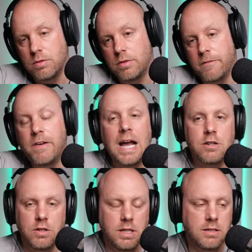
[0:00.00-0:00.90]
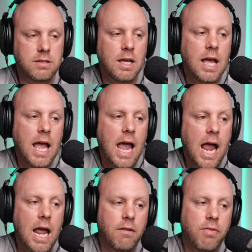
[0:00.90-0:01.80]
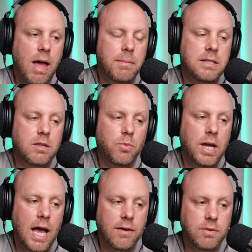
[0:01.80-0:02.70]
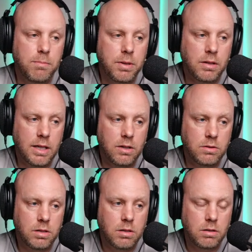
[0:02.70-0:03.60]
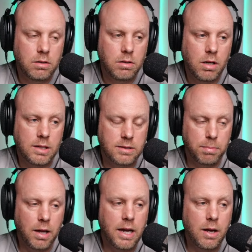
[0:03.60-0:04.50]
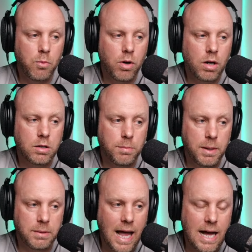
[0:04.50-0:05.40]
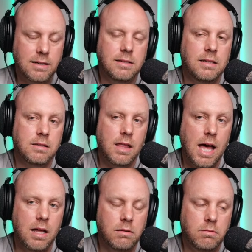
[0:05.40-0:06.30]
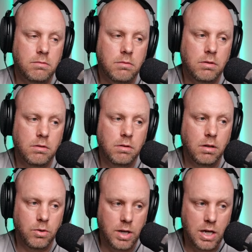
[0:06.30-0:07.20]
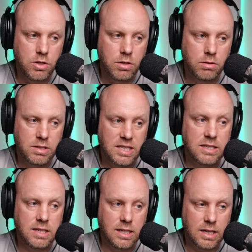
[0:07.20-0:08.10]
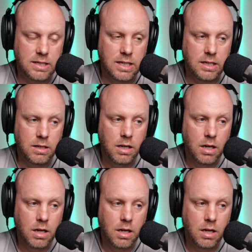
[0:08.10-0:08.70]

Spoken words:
faction is. And if that means that we have to build out a supply network to be able to access that location, CC19,